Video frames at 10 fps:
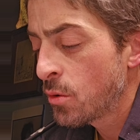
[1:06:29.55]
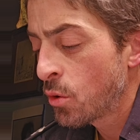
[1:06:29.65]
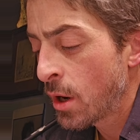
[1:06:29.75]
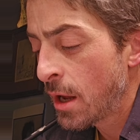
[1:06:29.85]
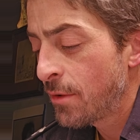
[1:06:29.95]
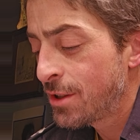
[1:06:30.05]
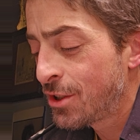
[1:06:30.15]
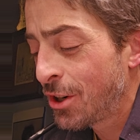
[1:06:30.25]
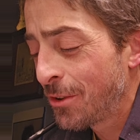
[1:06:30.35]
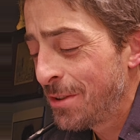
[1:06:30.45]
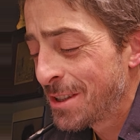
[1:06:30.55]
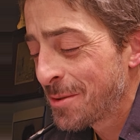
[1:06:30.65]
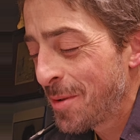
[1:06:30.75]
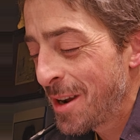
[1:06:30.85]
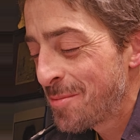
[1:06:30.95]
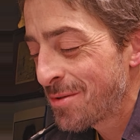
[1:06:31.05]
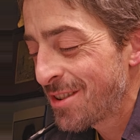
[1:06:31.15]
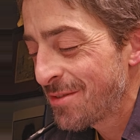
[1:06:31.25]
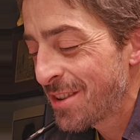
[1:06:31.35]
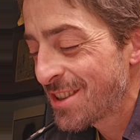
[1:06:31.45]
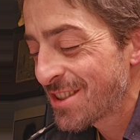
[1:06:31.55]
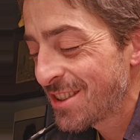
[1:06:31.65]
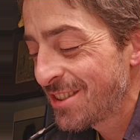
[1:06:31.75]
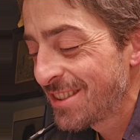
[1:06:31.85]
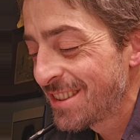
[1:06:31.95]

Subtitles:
Or have it serviced by a professional.